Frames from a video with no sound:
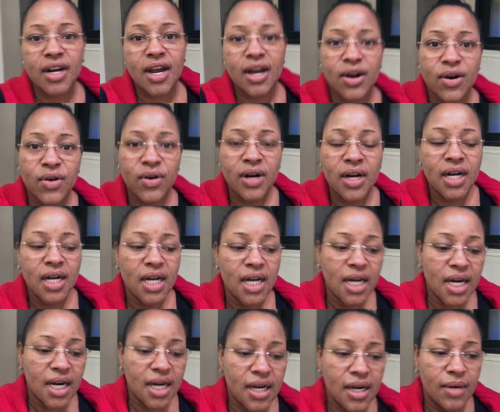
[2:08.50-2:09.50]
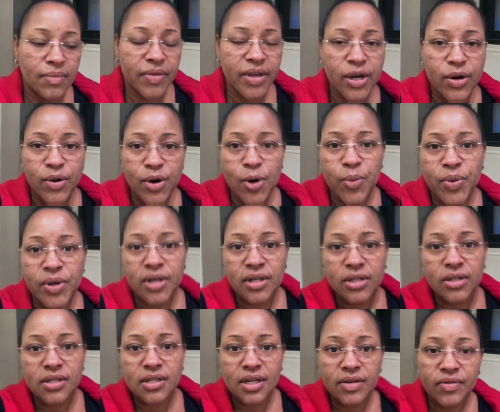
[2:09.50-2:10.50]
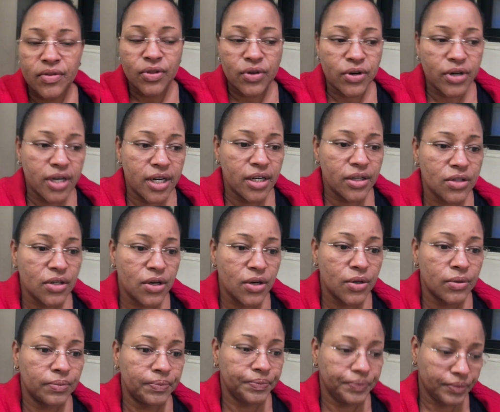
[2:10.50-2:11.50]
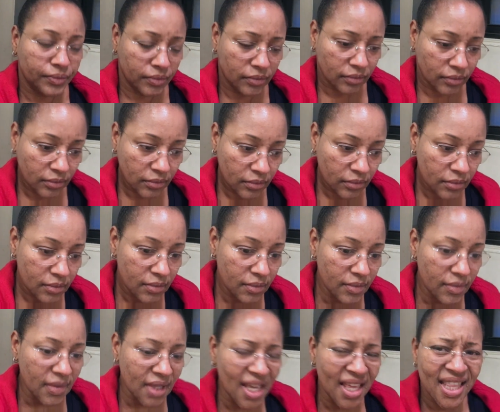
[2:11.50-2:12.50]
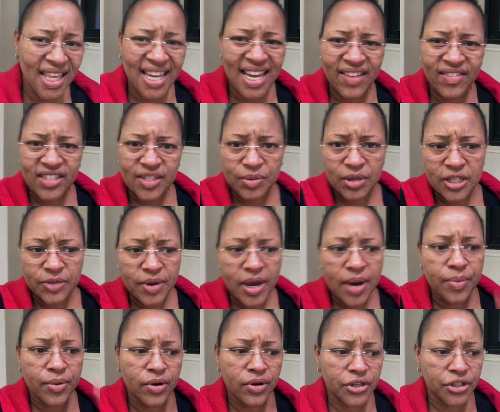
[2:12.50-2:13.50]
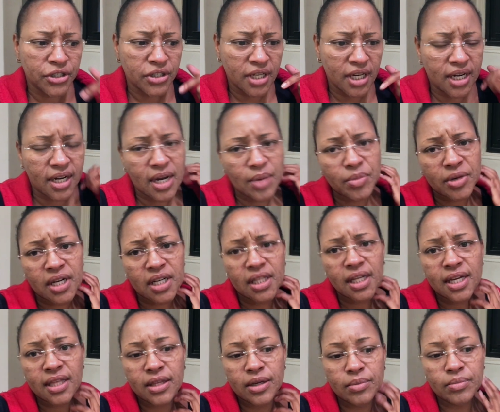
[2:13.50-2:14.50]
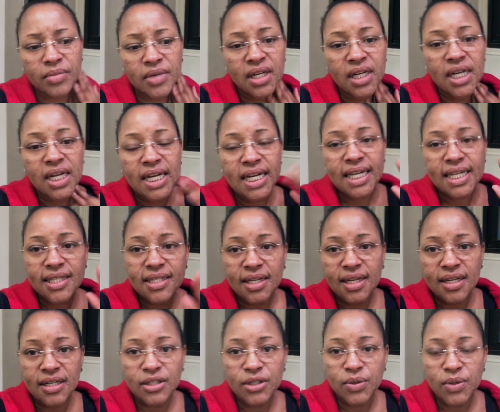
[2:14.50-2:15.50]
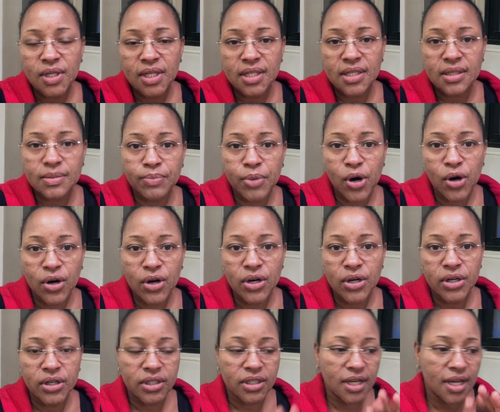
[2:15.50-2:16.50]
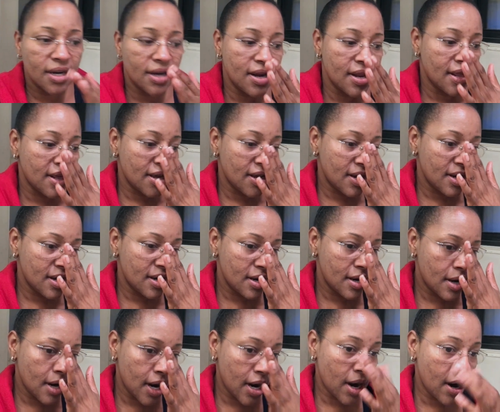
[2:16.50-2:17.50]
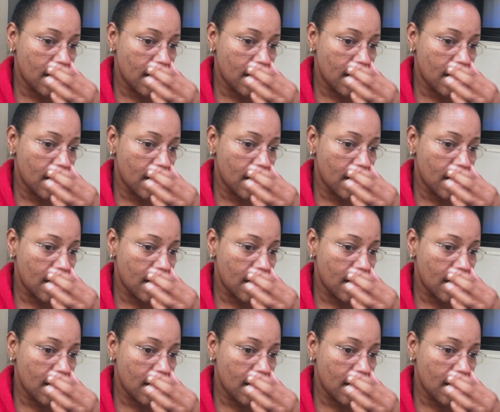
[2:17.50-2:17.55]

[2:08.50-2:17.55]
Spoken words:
now. They don't open until 7:30, so. They gave us a piece of paper. She's gonna come and collect them. He's gotta do his part, and then